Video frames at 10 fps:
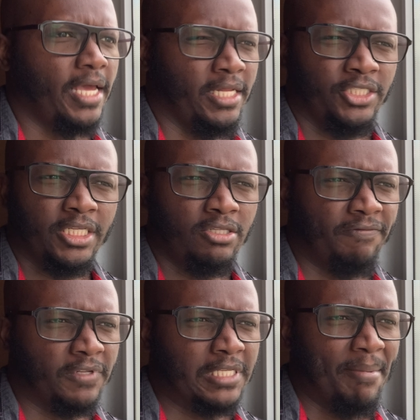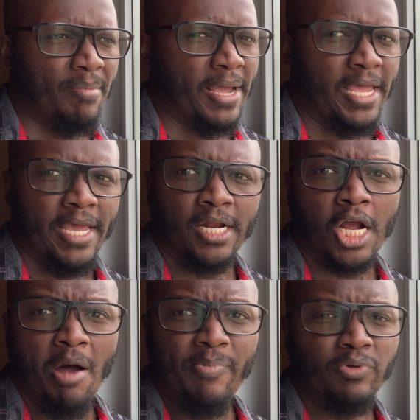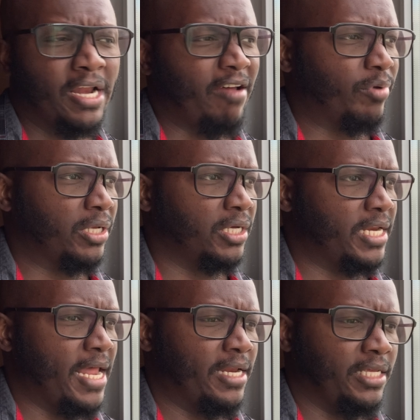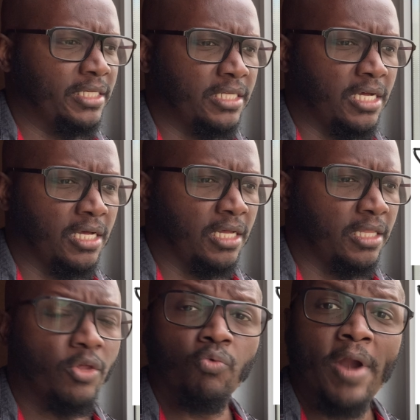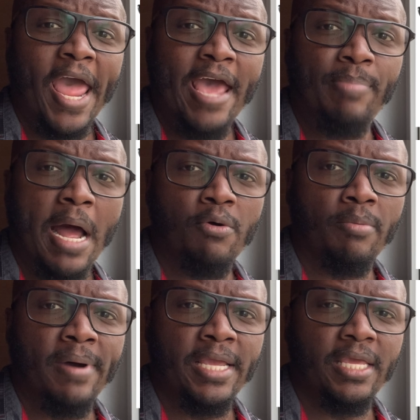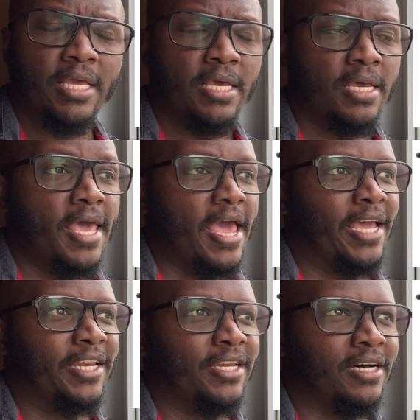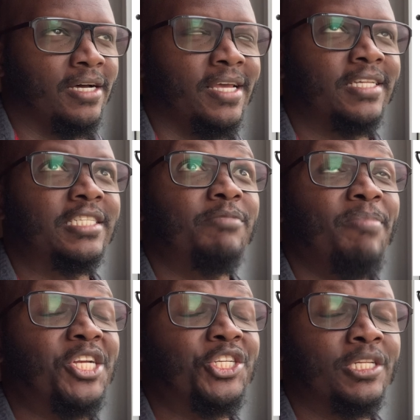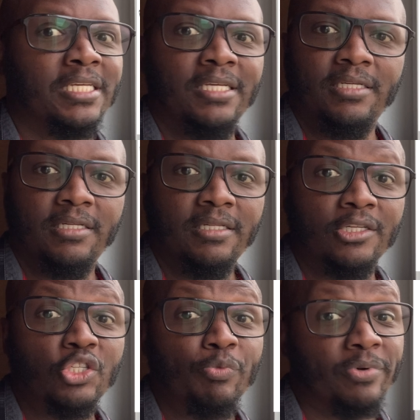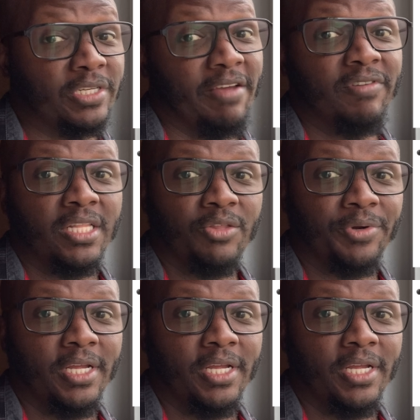And just off the top of my head, a couple that I've been looking at is the Rad power bike and especially the Super 73.